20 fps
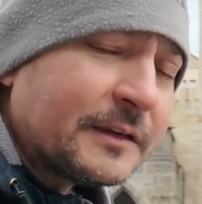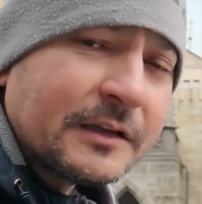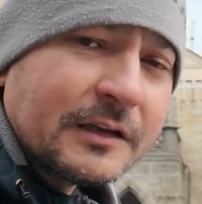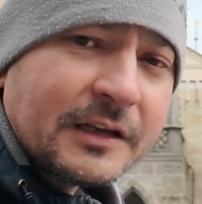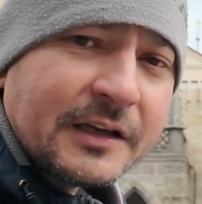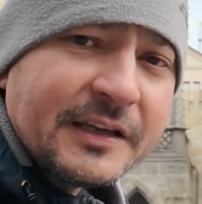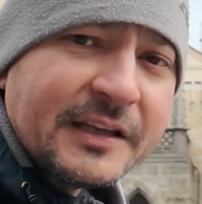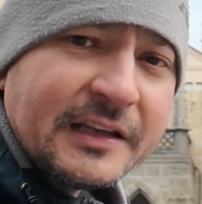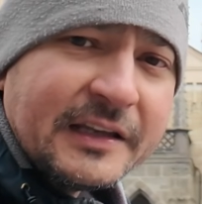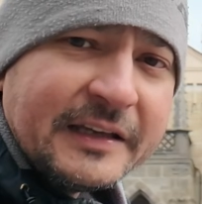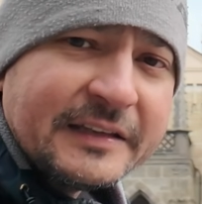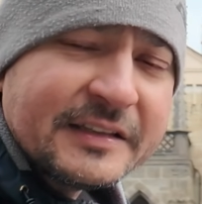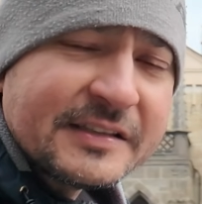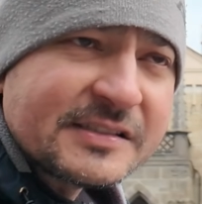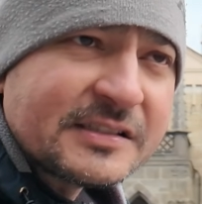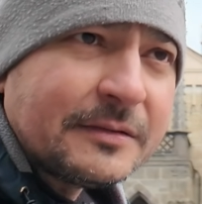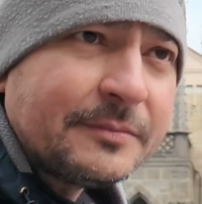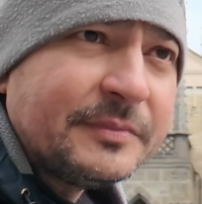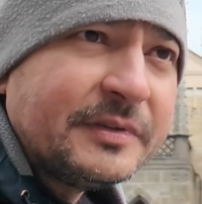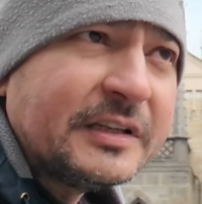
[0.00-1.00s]
the
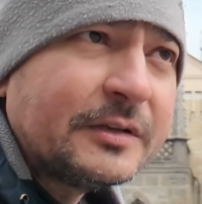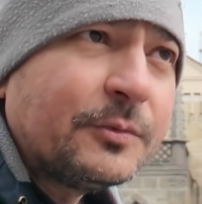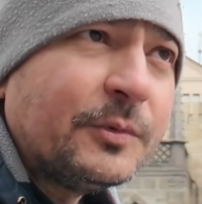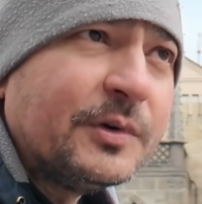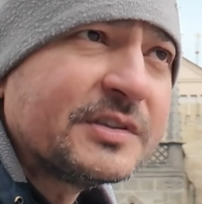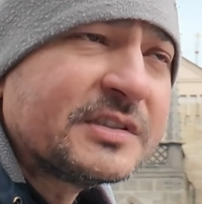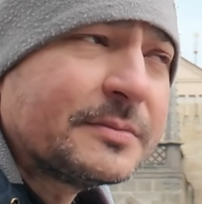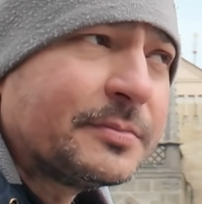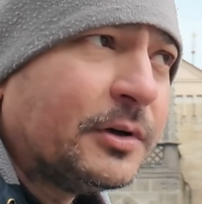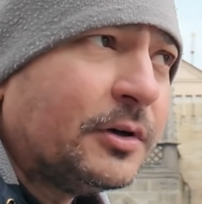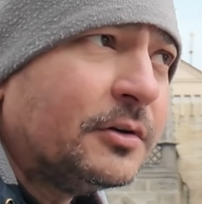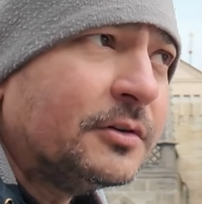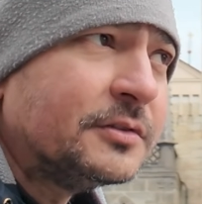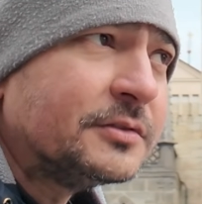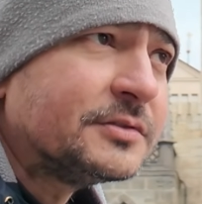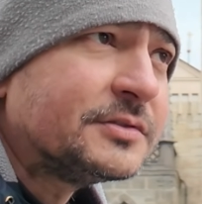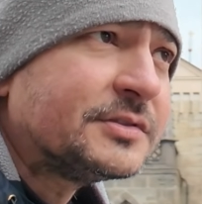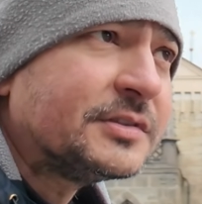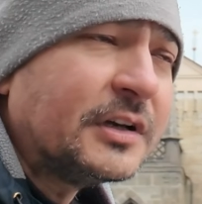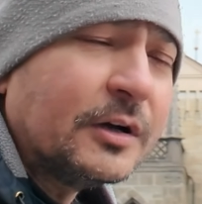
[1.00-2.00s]
latest update was
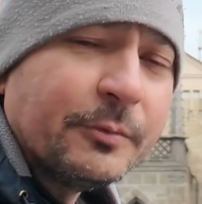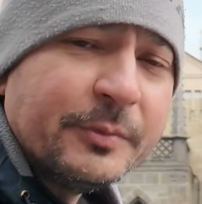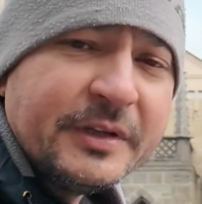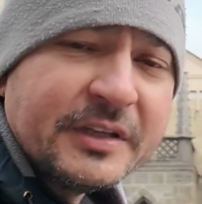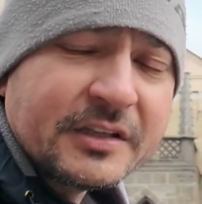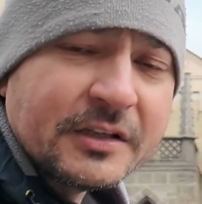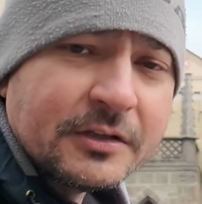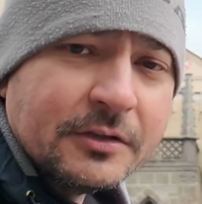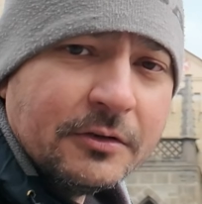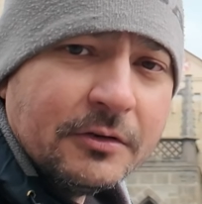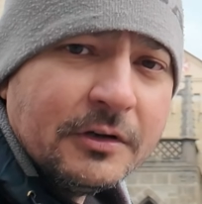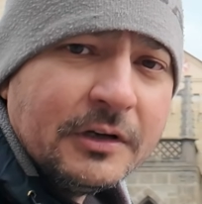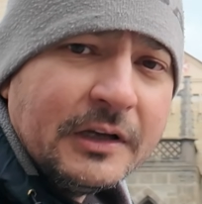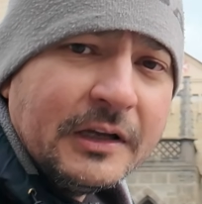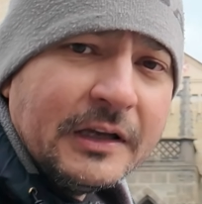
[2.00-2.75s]
about a week ago,